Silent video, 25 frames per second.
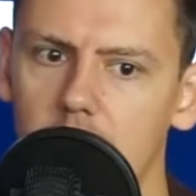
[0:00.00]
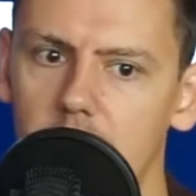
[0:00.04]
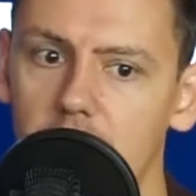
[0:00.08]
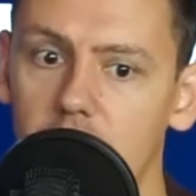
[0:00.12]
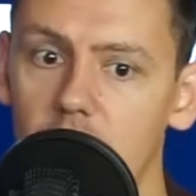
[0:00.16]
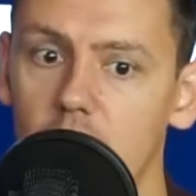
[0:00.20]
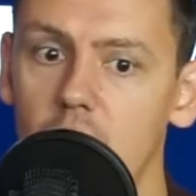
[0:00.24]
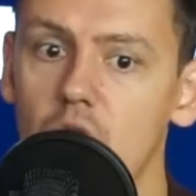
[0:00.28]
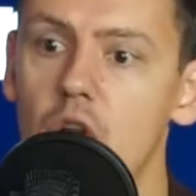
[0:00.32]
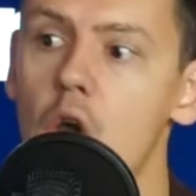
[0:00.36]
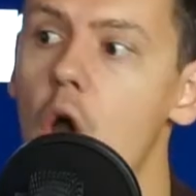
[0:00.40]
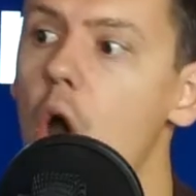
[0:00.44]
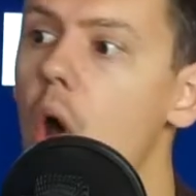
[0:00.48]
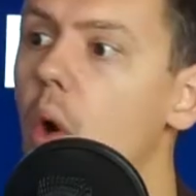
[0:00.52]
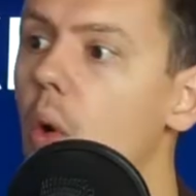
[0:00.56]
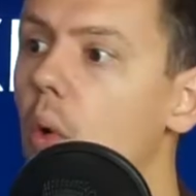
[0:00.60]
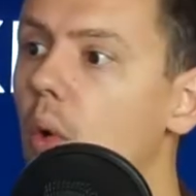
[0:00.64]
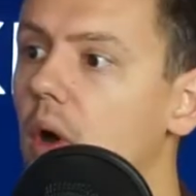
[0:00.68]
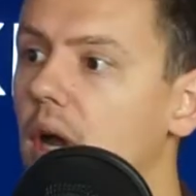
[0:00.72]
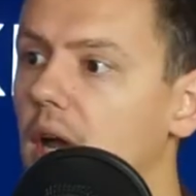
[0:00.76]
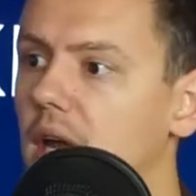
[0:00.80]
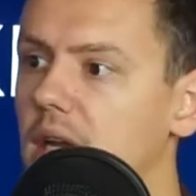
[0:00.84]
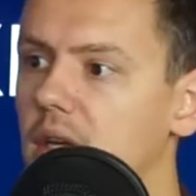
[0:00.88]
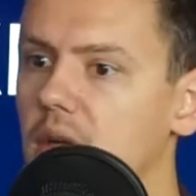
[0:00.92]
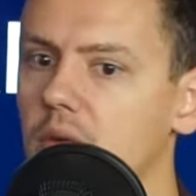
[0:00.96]
know
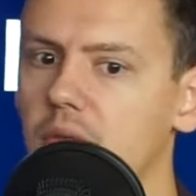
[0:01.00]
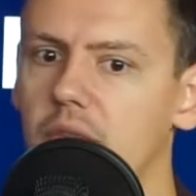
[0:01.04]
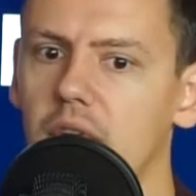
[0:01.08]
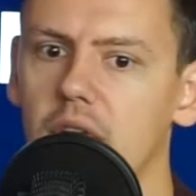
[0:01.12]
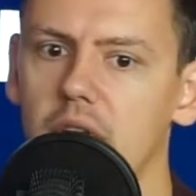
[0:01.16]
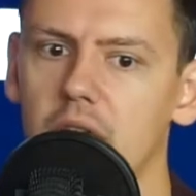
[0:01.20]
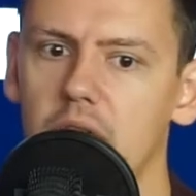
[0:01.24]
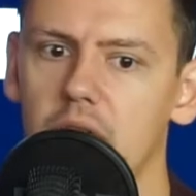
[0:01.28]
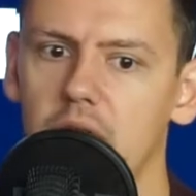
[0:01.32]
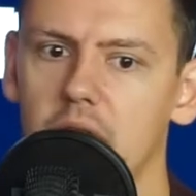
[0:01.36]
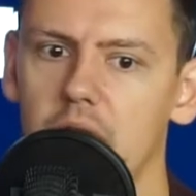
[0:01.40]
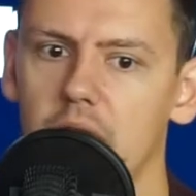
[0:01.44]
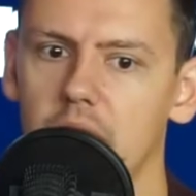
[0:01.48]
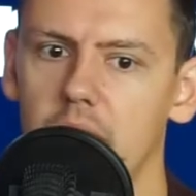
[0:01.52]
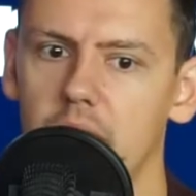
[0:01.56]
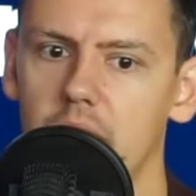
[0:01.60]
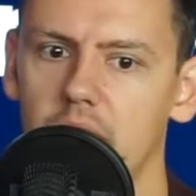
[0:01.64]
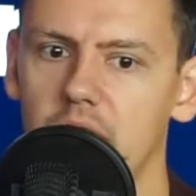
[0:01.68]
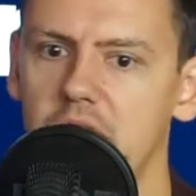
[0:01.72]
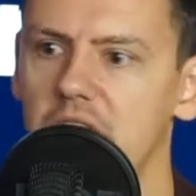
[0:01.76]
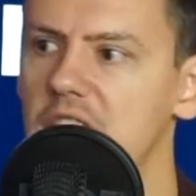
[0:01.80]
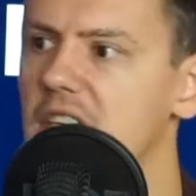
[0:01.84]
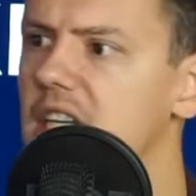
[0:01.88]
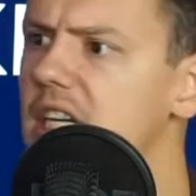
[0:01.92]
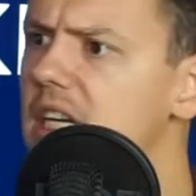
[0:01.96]
kind of the
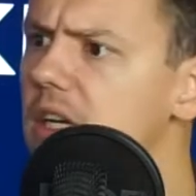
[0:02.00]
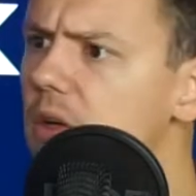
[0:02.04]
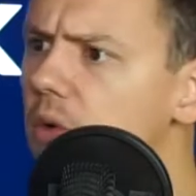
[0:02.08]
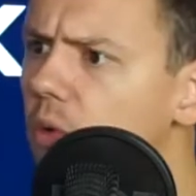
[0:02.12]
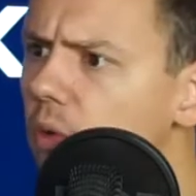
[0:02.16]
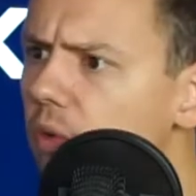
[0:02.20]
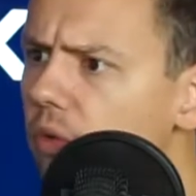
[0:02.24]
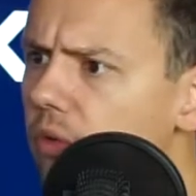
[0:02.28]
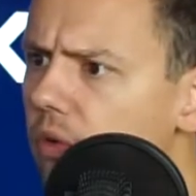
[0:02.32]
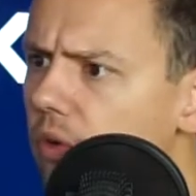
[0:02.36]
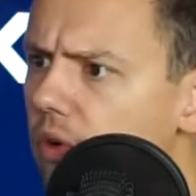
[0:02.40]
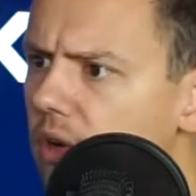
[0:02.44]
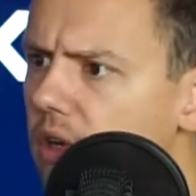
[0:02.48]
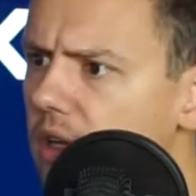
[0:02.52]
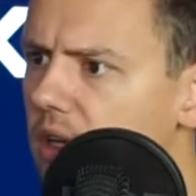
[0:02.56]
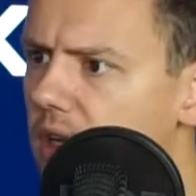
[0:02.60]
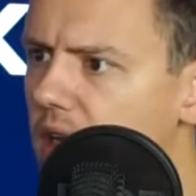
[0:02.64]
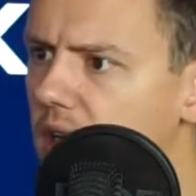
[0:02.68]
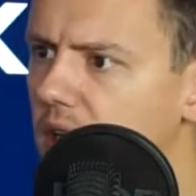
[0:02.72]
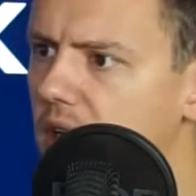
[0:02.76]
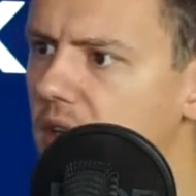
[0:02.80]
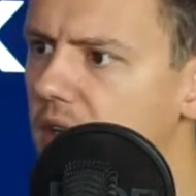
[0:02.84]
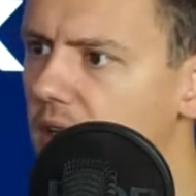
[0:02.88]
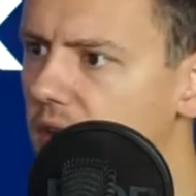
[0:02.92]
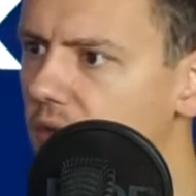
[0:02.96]
yield or
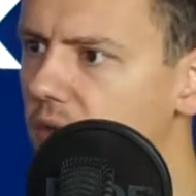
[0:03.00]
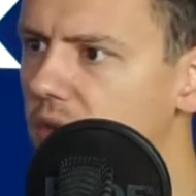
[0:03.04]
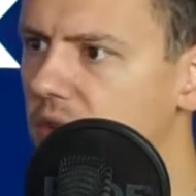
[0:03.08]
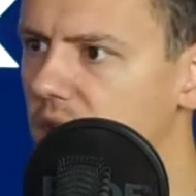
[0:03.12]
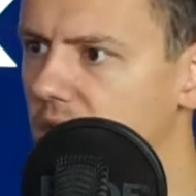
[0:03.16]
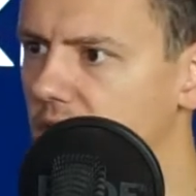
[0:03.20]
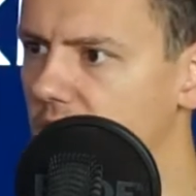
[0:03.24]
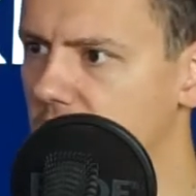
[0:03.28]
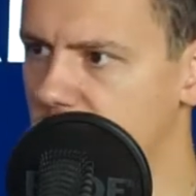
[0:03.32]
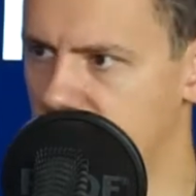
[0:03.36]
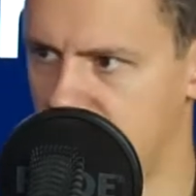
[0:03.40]
the